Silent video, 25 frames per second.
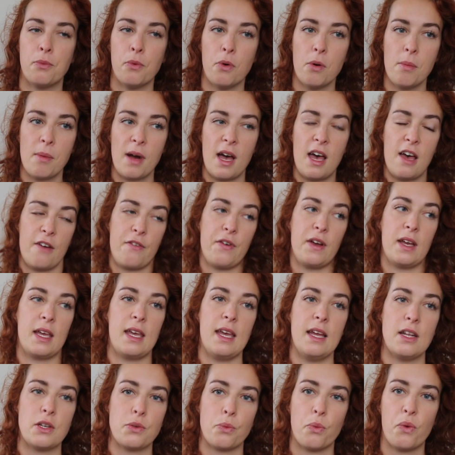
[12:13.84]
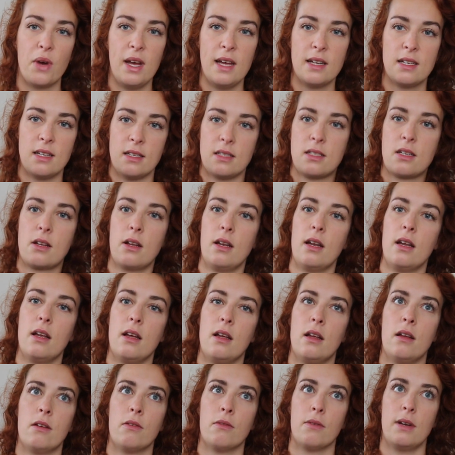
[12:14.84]
you warmer. If it gets wet, it's going
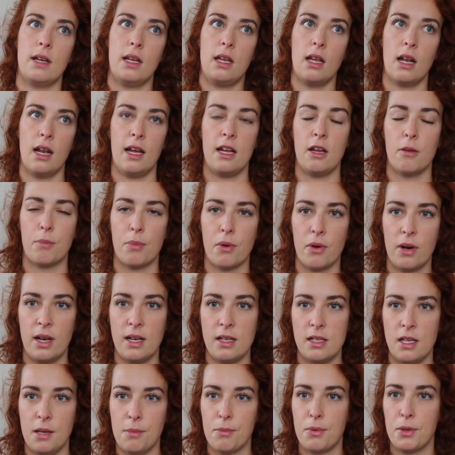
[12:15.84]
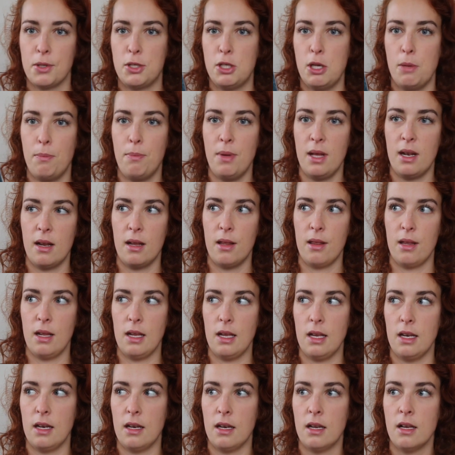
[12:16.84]
to regulate your body temperature better
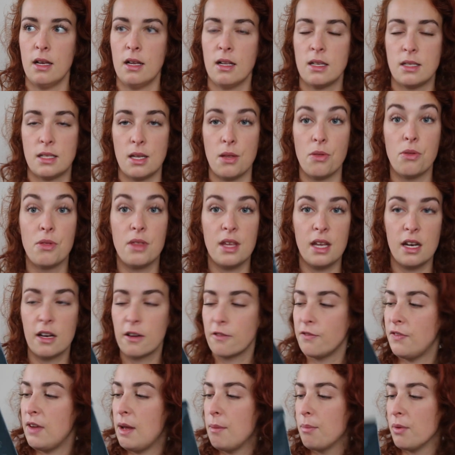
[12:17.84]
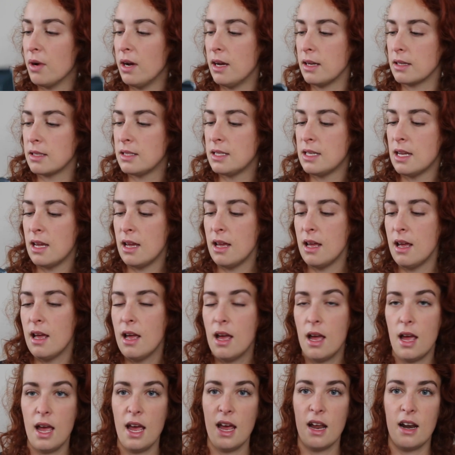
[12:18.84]
than synthetic fabrics.
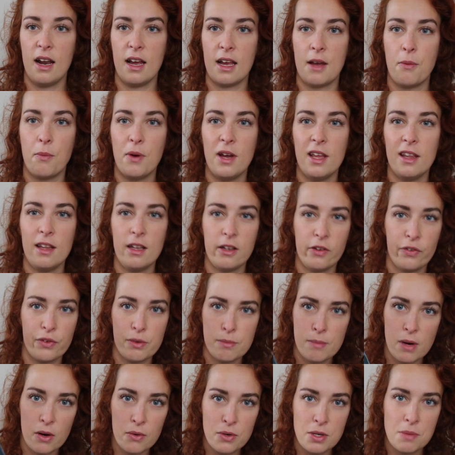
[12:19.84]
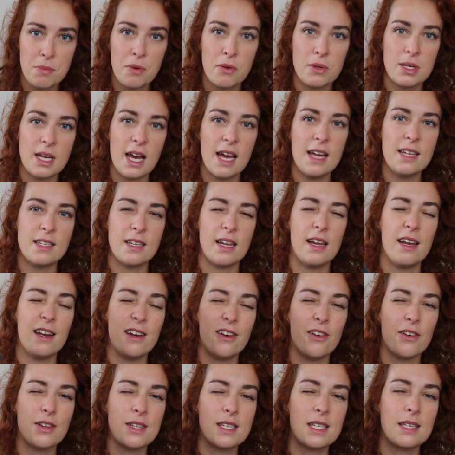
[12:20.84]
And I can wear this for multiple days
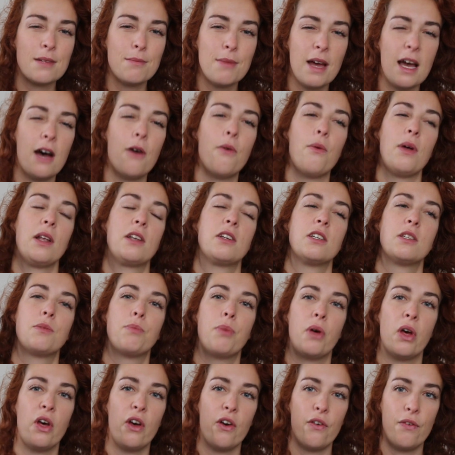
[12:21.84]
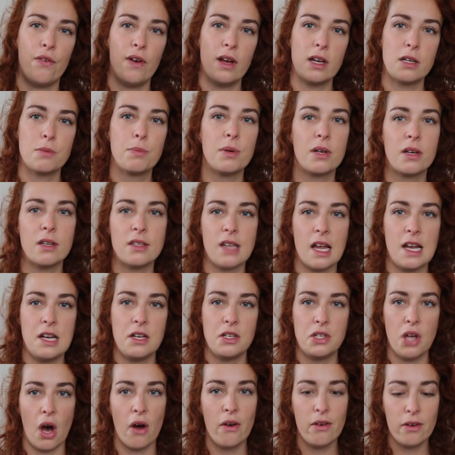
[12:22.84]
and not smell, which is perfect because I
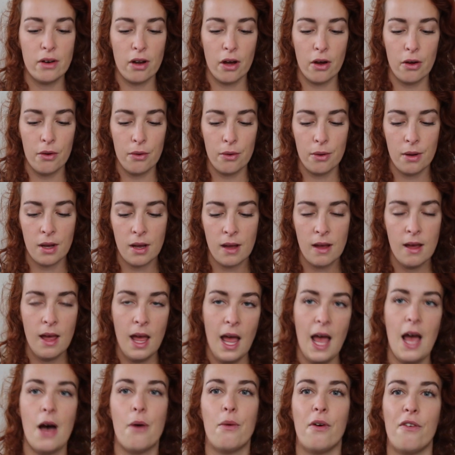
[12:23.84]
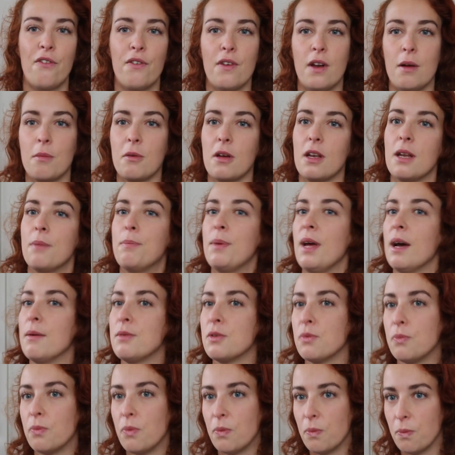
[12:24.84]
don't know how often I'm going to be
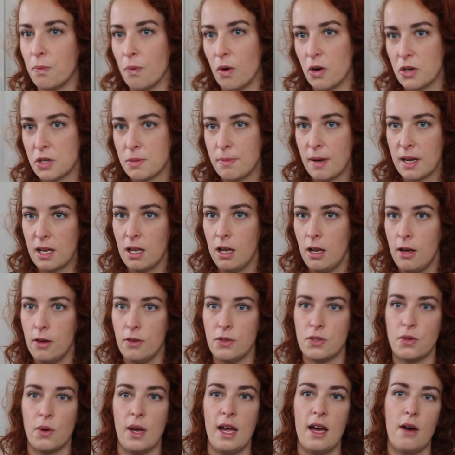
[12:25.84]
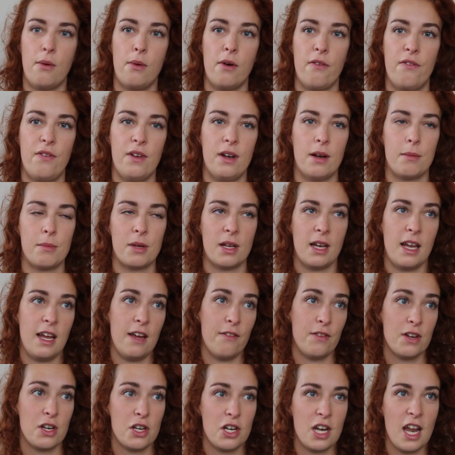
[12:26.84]
able to wash my clothes or how often I'm going to
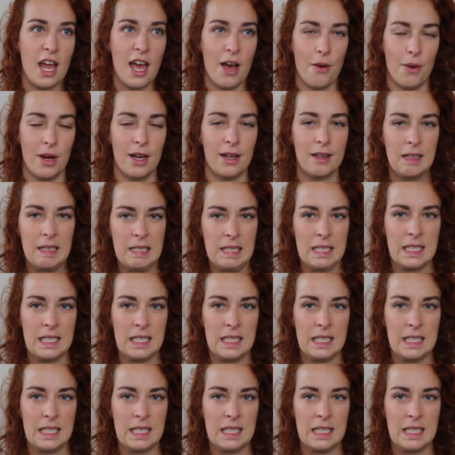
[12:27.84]
have a shower